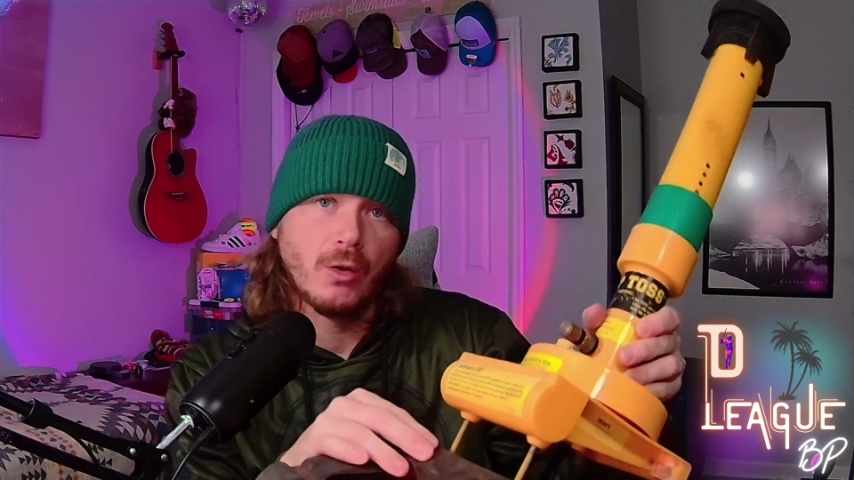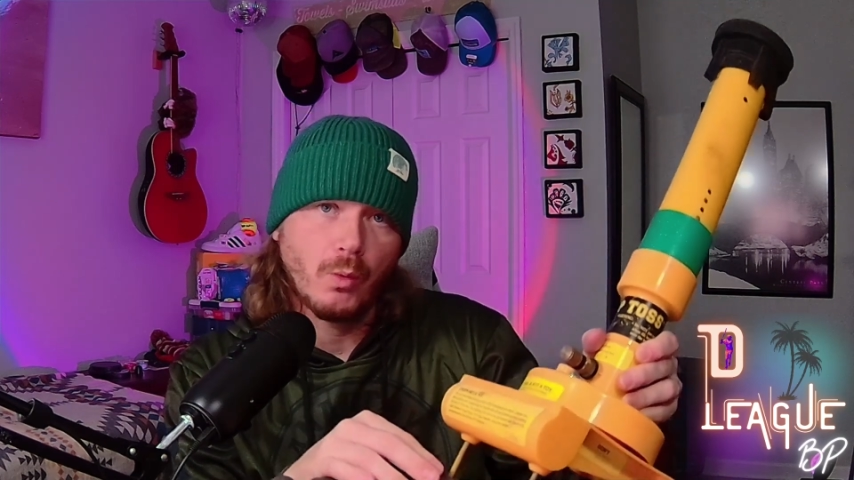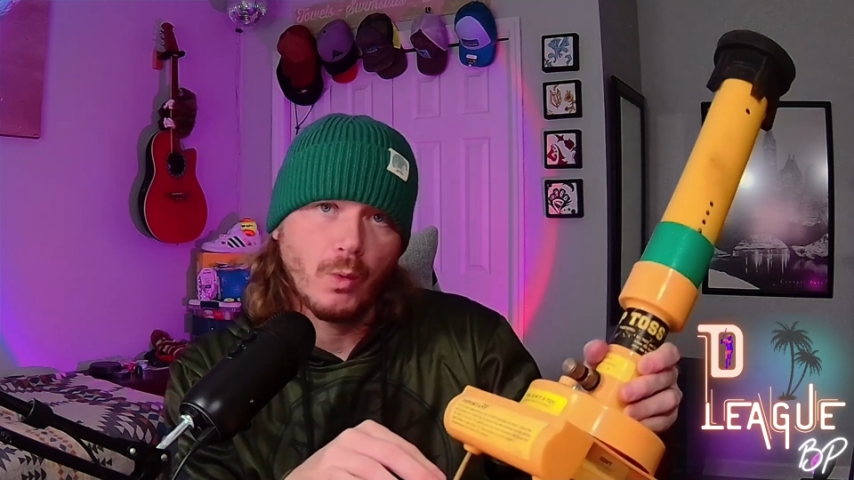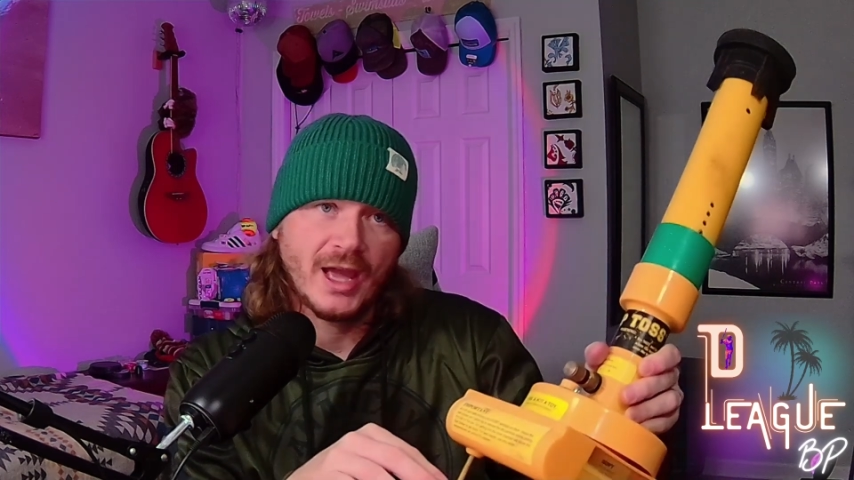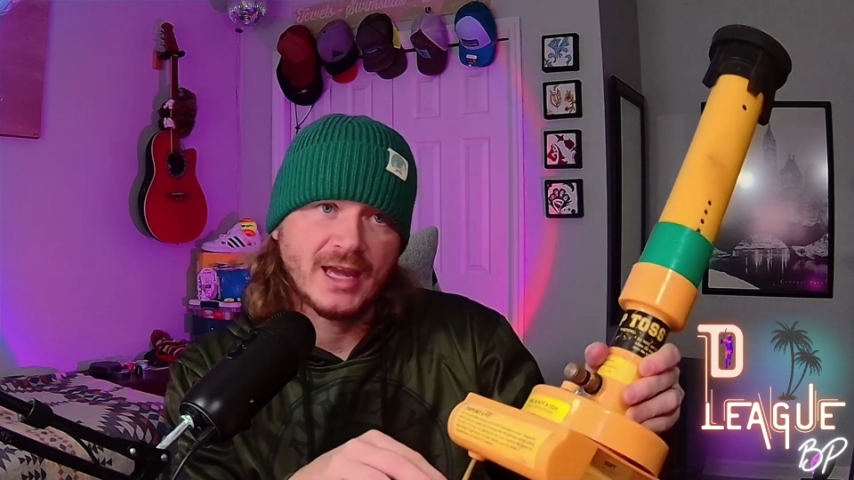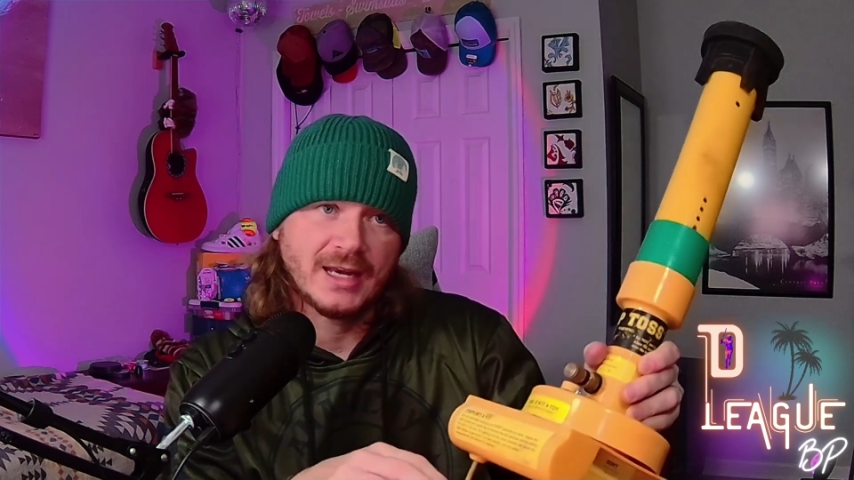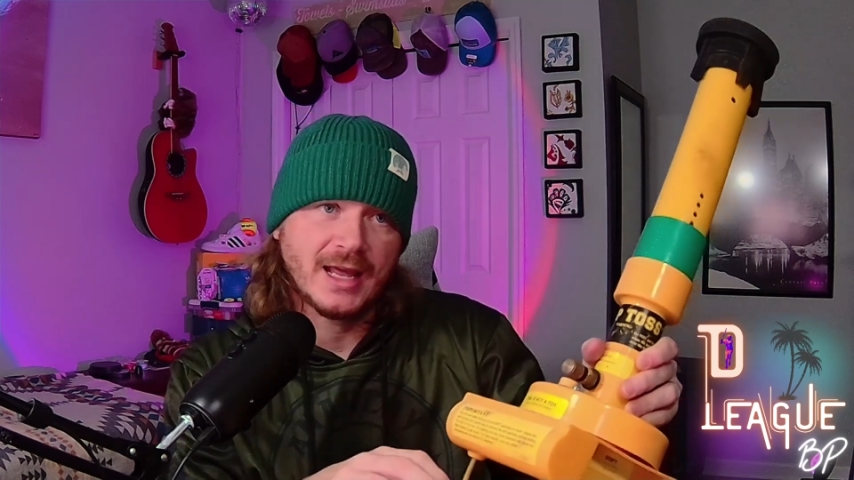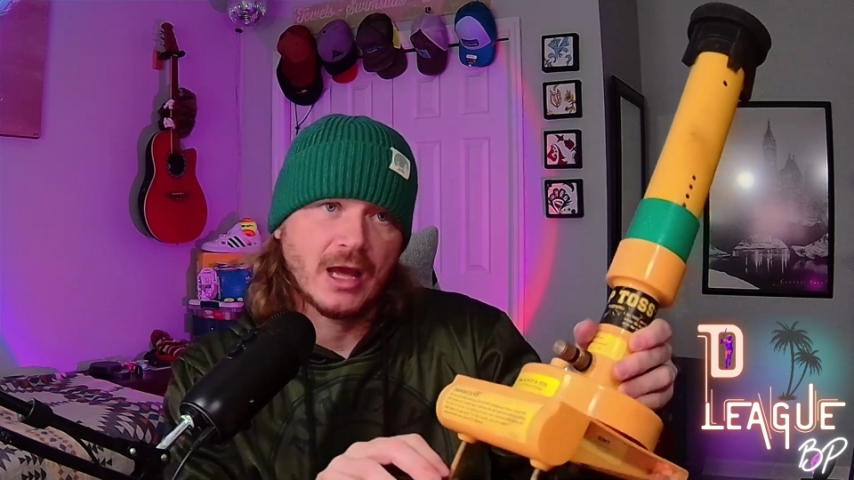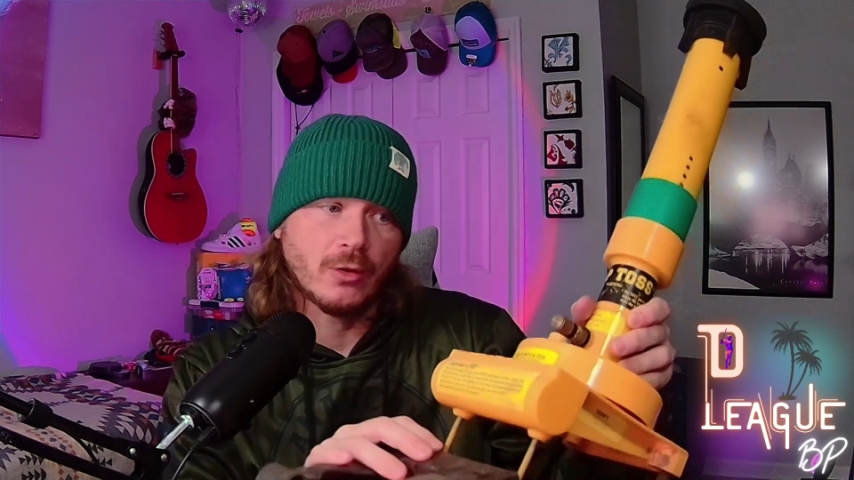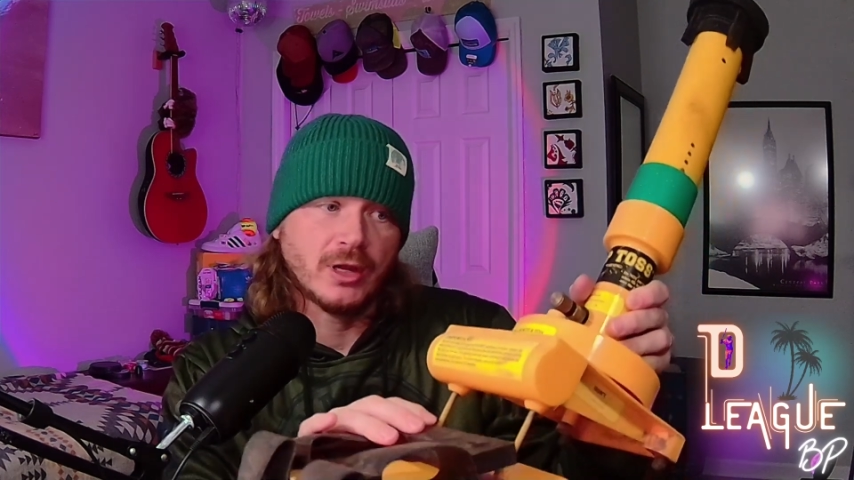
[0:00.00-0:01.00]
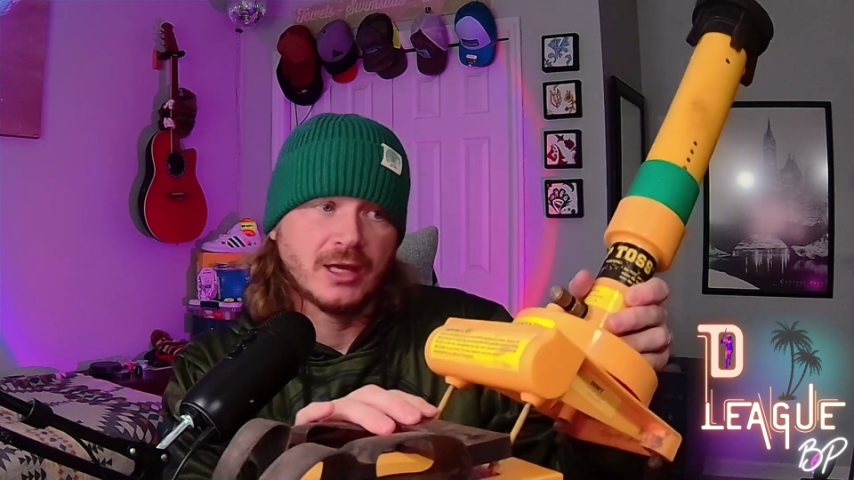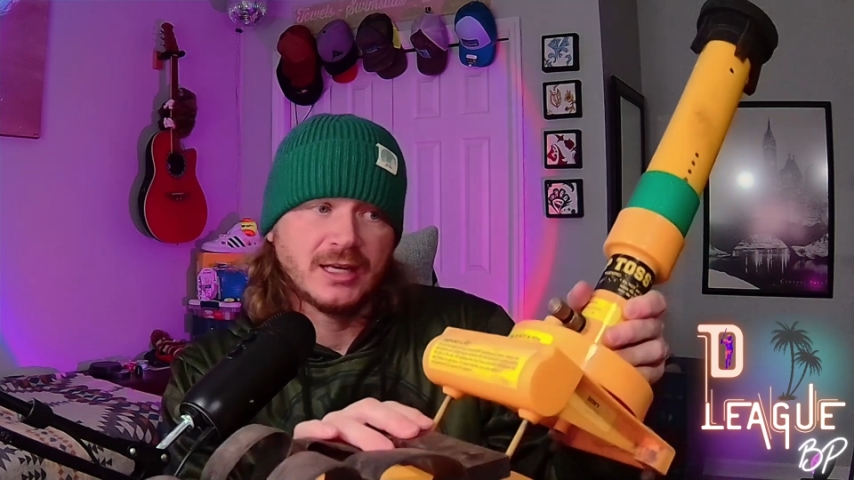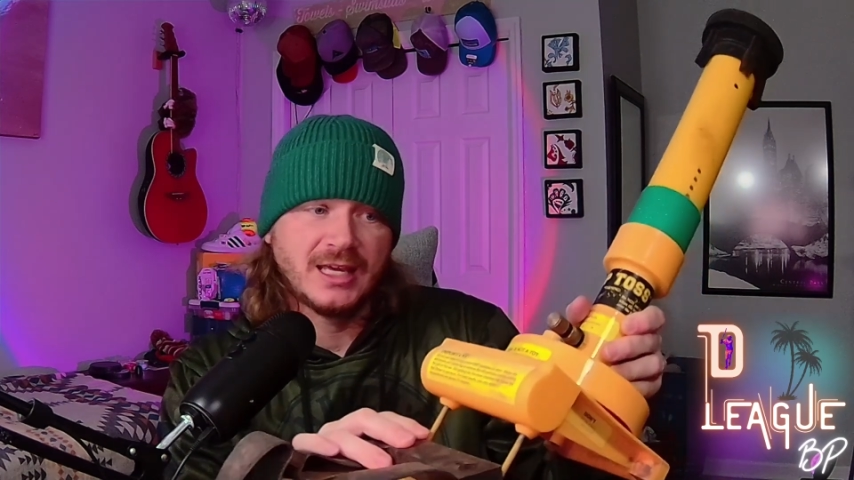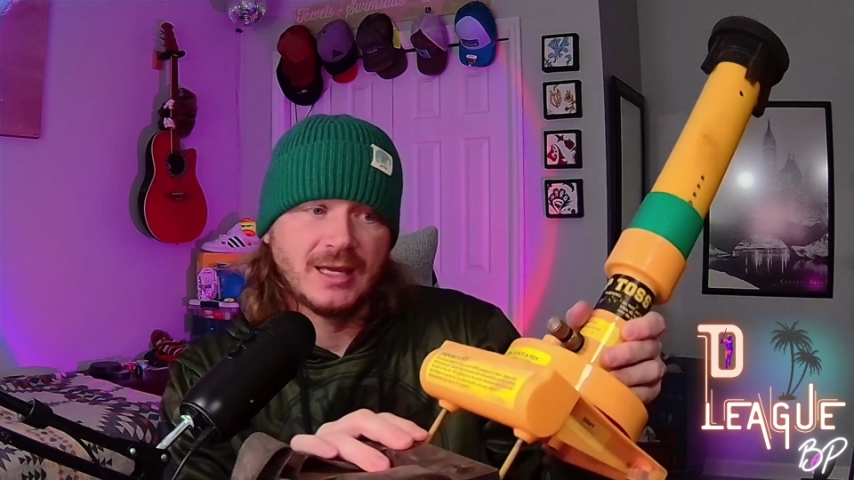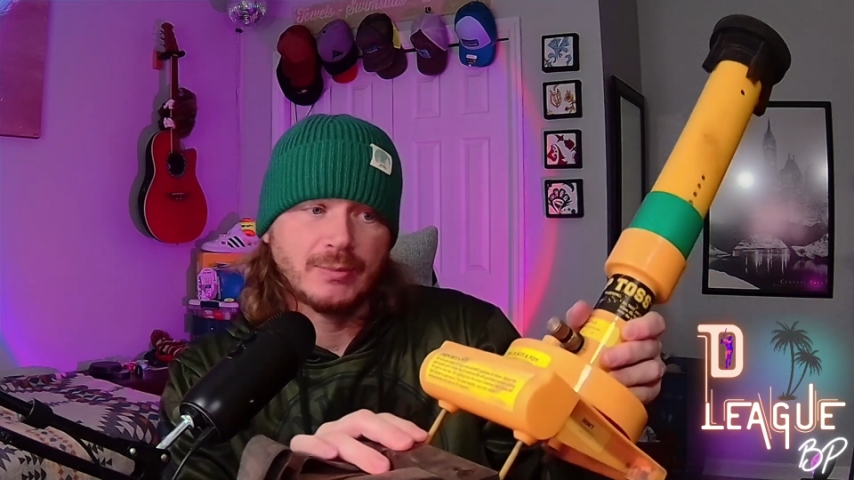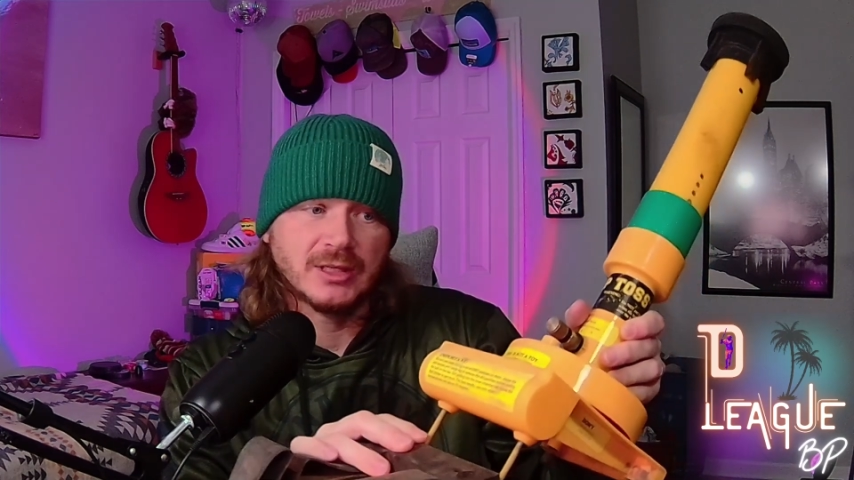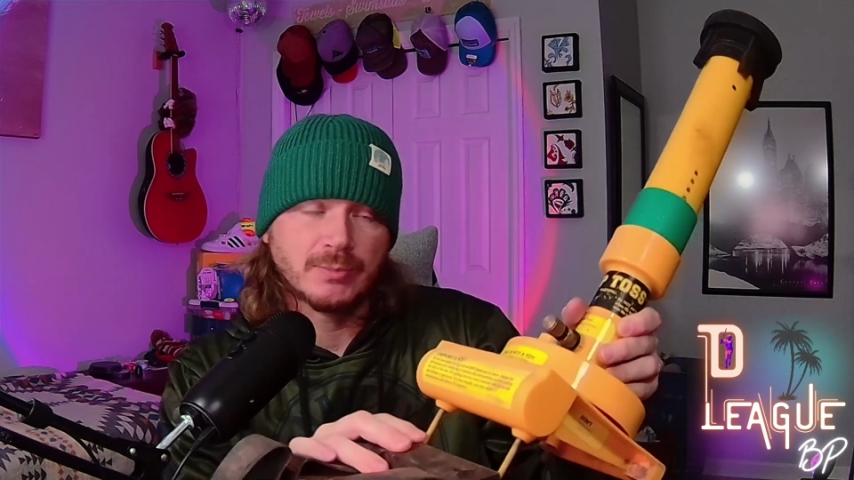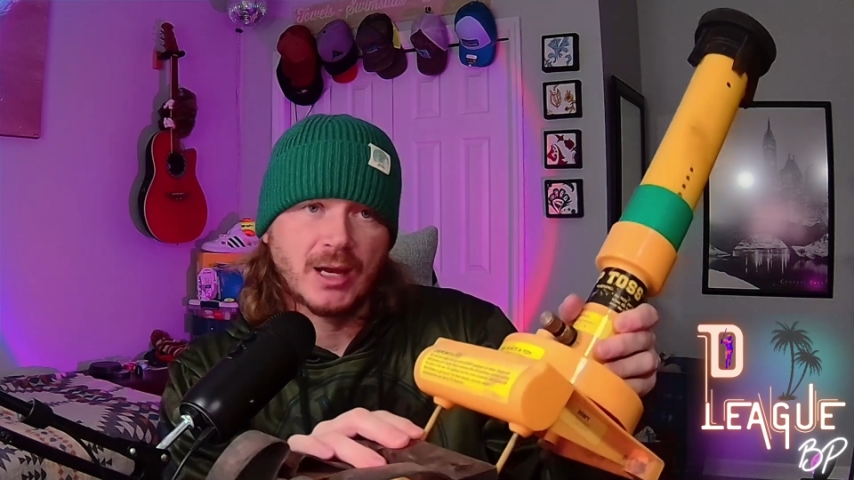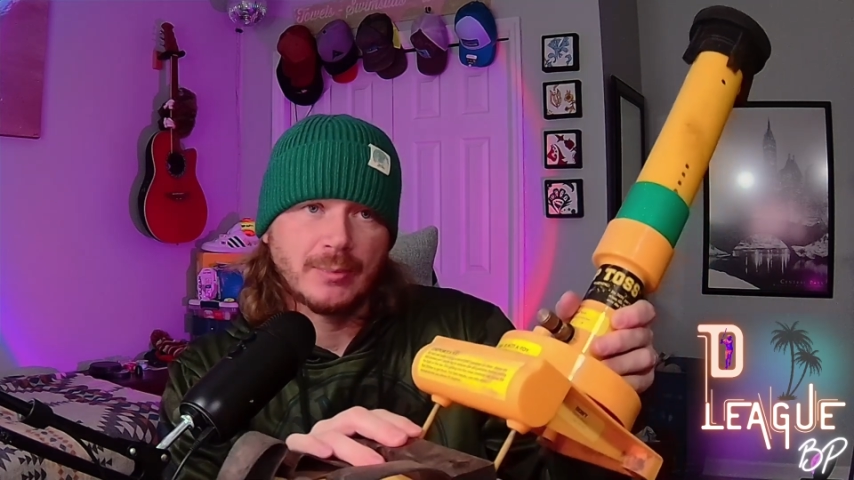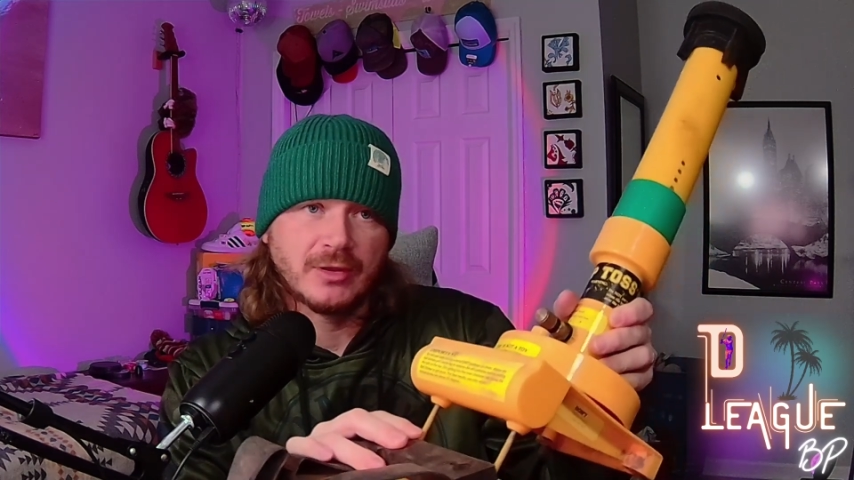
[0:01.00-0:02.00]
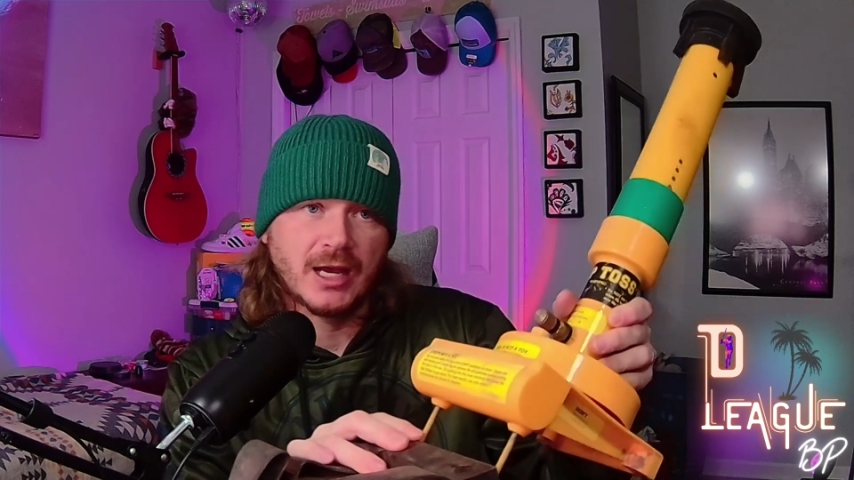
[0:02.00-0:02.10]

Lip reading: weigh it down to keep this Pop